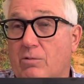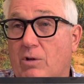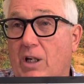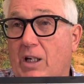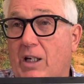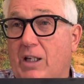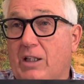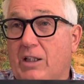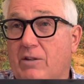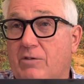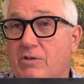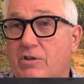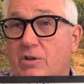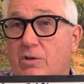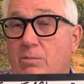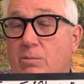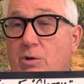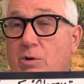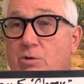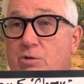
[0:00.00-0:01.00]
rank gives you
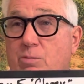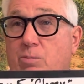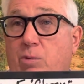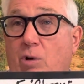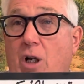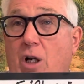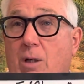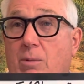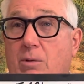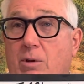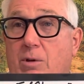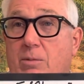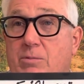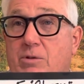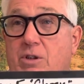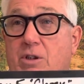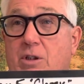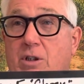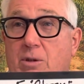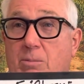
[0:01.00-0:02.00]
the most problems,